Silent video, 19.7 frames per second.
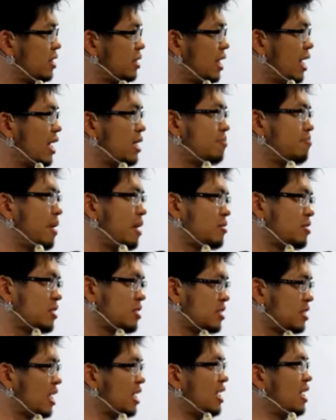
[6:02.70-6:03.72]
lot about
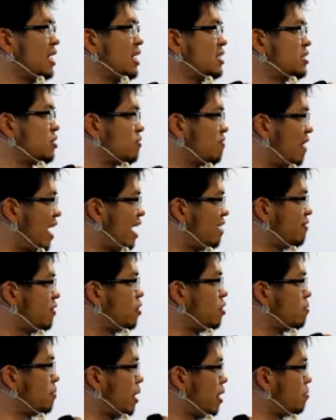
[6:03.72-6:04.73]
just
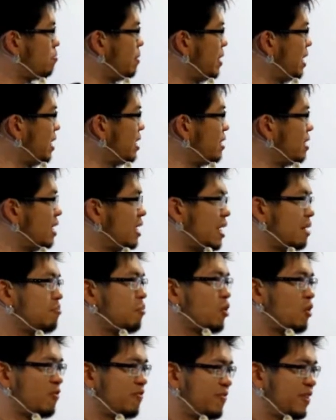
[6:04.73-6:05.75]
survival, about being uh,
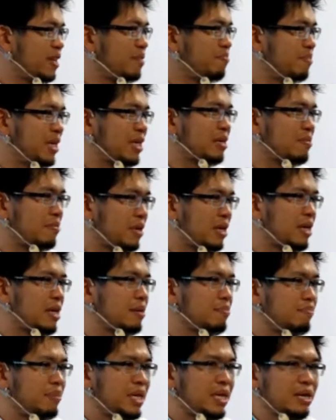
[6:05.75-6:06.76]
more fit, being, uh,
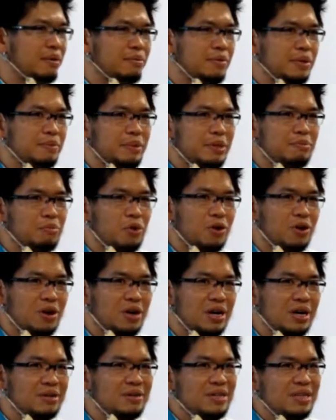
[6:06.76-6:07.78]
being able to be
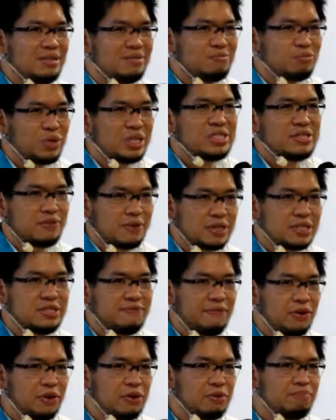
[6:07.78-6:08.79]
more
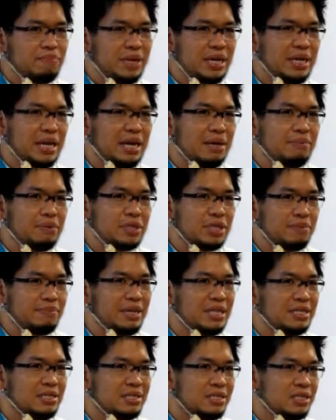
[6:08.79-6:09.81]
resourceful, being able to be
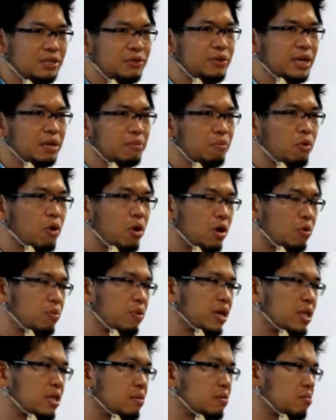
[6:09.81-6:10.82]
doing more
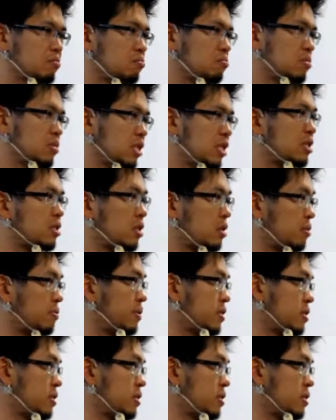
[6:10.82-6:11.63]
with littler,